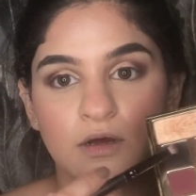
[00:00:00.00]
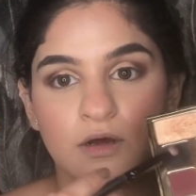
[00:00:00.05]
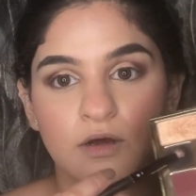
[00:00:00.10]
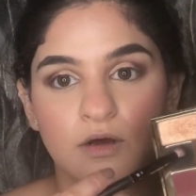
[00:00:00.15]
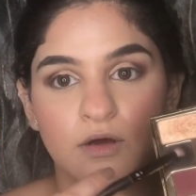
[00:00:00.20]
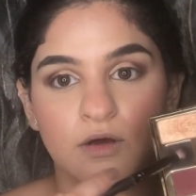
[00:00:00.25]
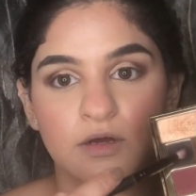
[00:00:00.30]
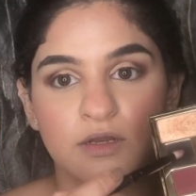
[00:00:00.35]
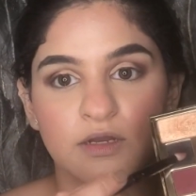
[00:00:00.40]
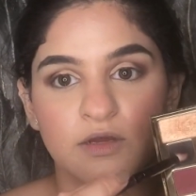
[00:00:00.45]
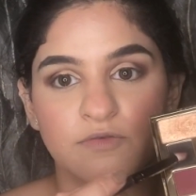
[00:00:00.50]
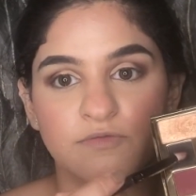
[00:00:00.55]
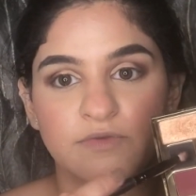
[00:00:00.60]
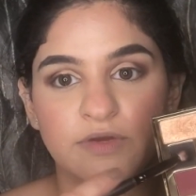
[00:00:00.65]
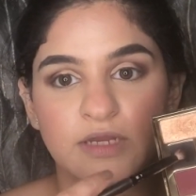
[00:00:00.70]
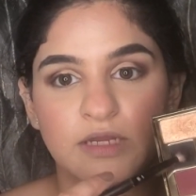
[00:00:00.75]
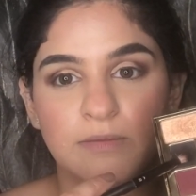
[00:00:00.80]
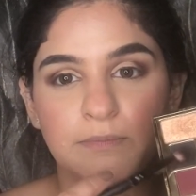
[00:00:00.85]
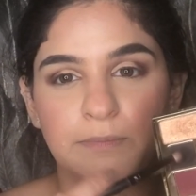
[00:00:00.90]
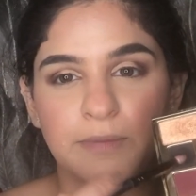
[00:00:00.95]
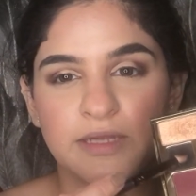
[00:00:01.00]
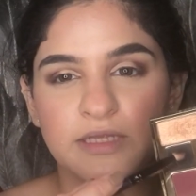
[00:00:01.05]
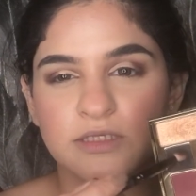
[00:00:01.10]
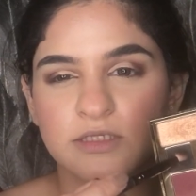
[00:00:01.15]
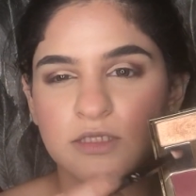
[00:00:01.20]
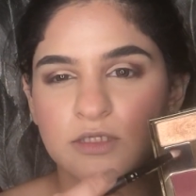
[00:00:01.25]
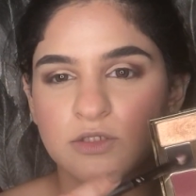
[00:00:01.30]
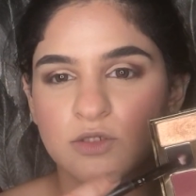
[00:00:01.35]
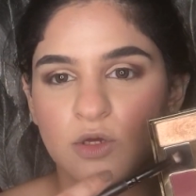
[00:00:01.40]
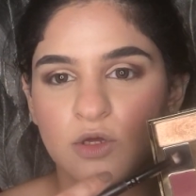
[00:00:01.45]
on a very
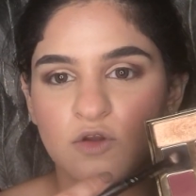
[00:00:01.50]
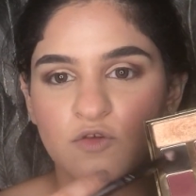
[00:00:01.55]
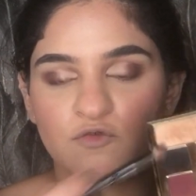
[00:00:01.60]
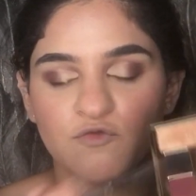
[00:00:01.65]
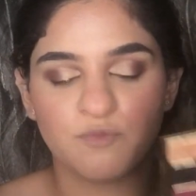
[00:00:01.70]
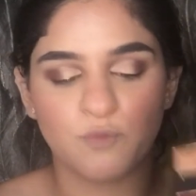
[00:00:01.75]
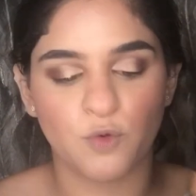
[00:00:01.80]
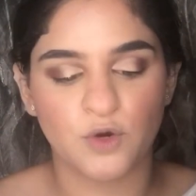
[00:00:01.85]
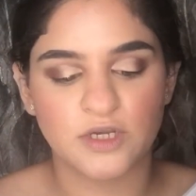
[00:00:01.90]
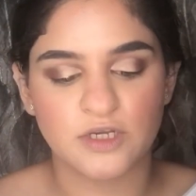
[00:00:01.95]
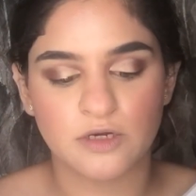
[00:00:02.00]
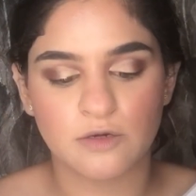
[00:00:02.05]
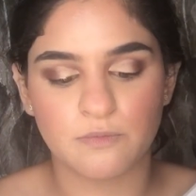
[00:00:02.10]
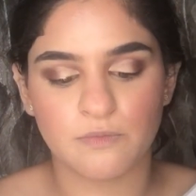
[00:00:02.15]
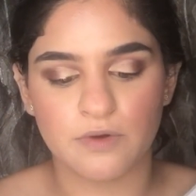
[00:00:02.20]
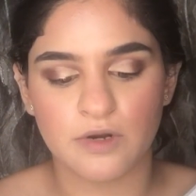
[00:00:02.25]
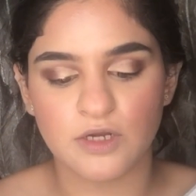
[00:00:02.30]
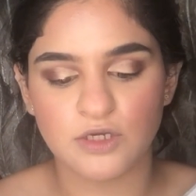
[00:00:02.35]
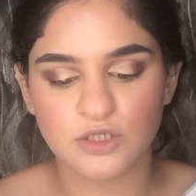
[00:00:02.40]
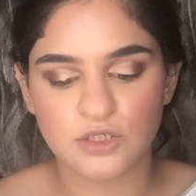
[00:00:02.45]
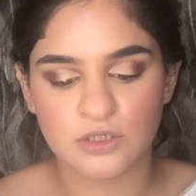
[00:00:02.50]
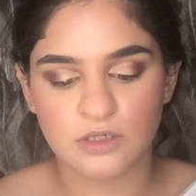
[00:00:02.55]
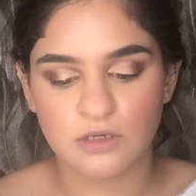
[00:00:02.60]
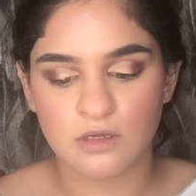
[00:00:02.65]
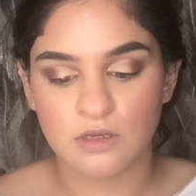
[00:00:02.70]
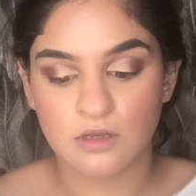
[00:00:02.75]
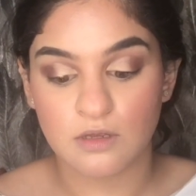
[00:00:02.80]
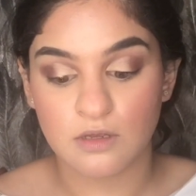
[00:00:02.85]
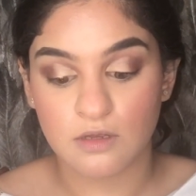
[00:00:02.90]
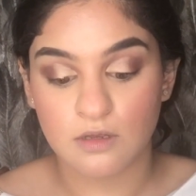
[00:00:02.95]
pencil sort of pointed brush
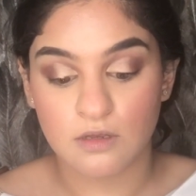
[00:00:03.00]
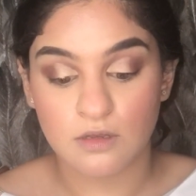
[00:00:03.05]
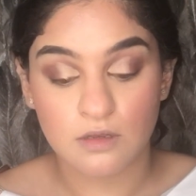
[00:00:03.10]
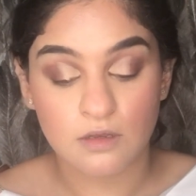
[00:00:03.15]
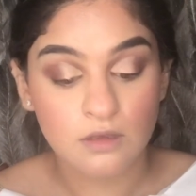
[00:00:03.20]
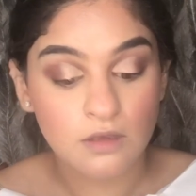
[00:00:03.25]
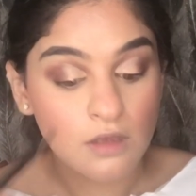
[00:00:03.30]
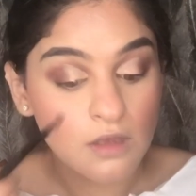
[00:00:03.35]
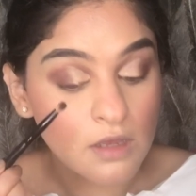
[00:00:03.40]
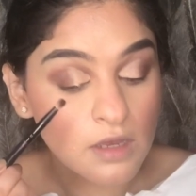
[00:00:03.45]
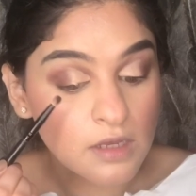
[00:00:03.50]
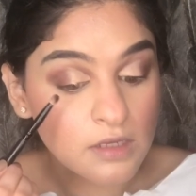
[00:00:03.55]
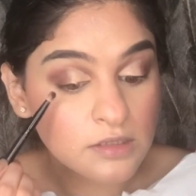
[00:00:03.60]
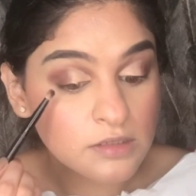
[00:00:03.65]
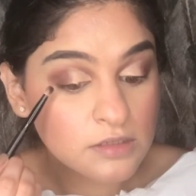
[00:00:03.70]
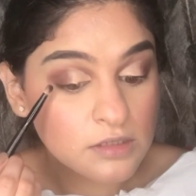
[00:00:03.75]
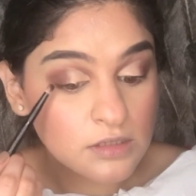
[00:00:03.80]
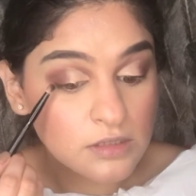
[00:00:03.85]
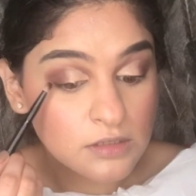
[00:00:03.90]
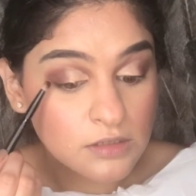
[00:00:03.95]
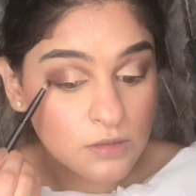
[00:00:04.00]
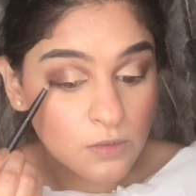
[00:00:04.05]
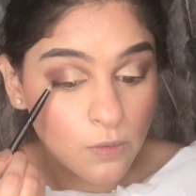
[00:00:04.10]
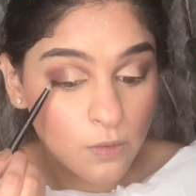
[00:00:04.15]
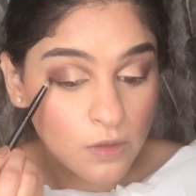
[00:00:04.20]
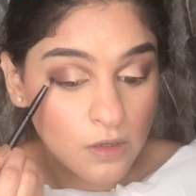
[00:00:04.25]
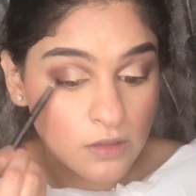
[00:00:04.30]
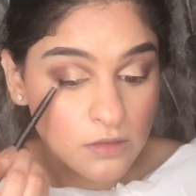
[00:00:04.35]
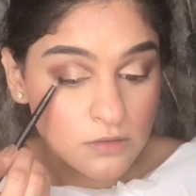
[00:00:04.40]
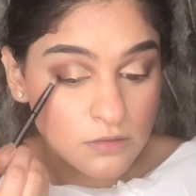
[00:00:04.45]
and just
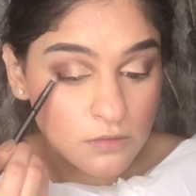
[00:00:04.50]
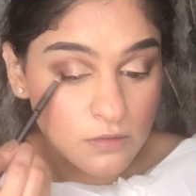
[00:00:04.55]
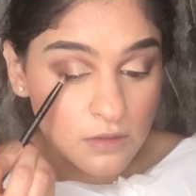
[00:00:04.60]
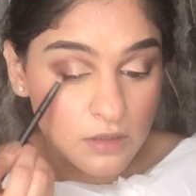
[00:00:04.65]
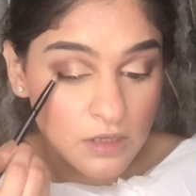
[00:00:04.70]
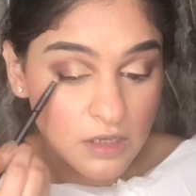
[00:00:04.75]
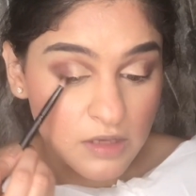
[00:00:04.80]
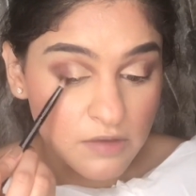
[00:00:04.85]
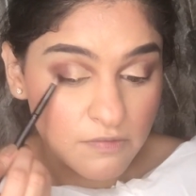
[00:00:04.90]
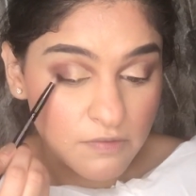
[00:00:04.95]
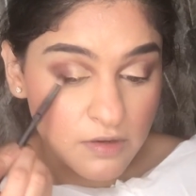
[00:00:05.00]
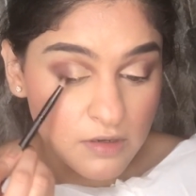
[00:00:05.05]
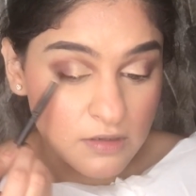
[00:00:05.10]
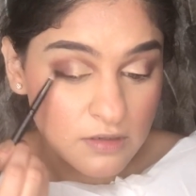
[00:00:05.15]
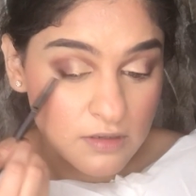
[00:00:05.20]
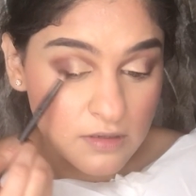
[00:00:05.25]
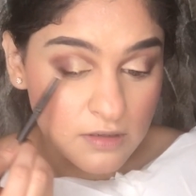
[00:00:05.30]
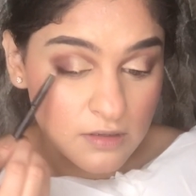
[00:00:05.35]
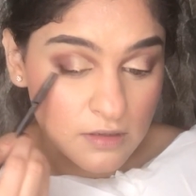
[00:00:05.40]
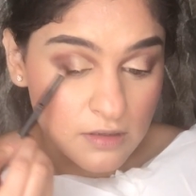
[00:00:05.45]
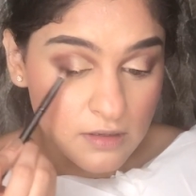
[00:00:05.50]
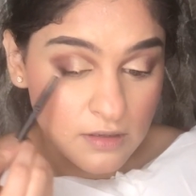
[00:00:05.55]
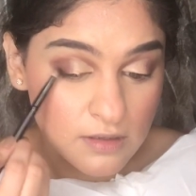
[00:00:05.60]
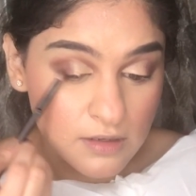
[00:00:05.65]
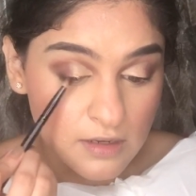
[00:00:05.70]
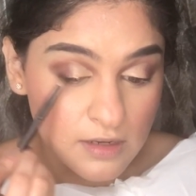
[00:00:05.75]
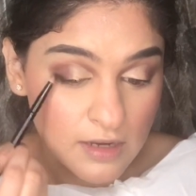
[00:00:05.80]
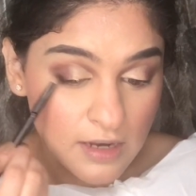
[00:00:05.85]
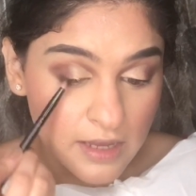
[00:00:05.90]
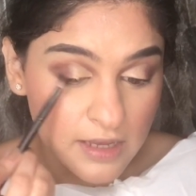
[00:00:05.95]
going to give it
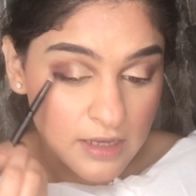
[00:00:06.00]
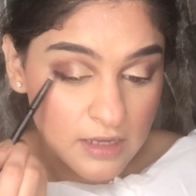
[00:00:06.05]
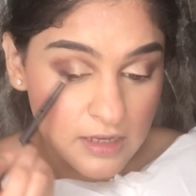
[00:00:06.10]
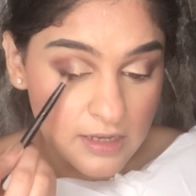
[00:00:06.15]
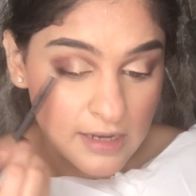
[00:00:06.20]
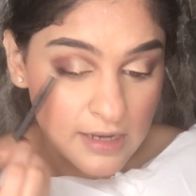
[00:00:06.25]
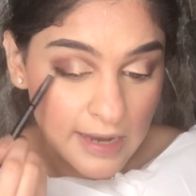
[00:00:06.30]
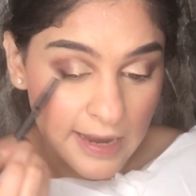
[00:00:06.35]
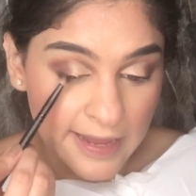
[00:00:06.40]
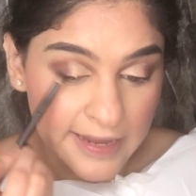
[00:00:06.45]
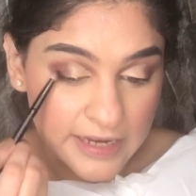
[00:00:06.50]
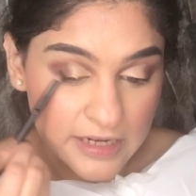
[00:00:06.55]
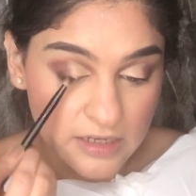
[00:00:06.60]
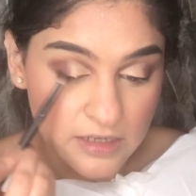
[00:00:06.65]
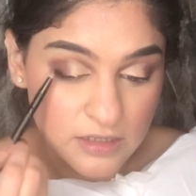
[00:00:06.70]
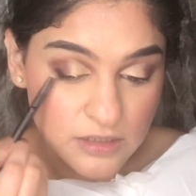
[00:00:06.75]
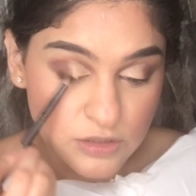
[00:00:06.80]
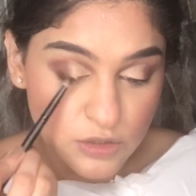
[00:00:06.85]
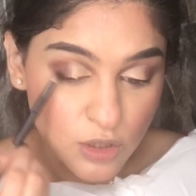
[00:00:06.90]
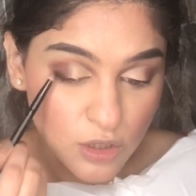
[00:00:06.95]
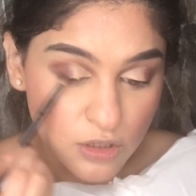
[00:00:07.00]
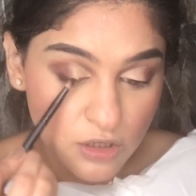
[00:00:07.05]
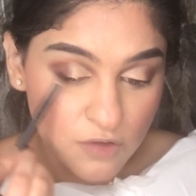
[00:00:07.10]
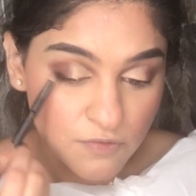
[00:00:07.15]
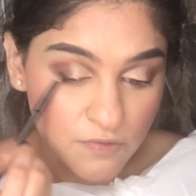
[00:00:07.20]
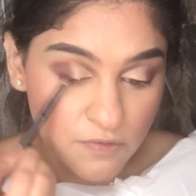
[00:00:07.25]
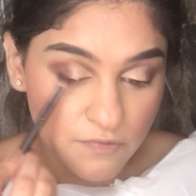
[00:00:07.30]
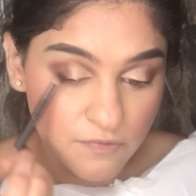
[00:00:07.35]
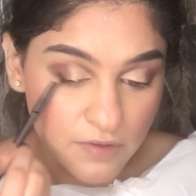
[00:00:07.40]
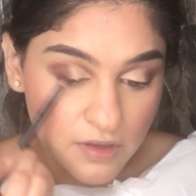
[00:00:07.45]
like a liner sort of
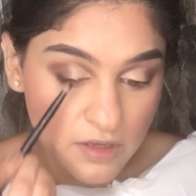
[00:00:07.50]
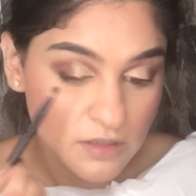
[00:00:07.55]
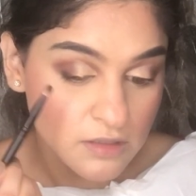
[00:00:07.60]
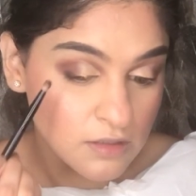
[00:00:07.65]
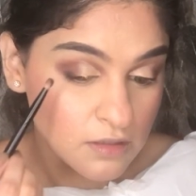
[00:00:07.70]
effect,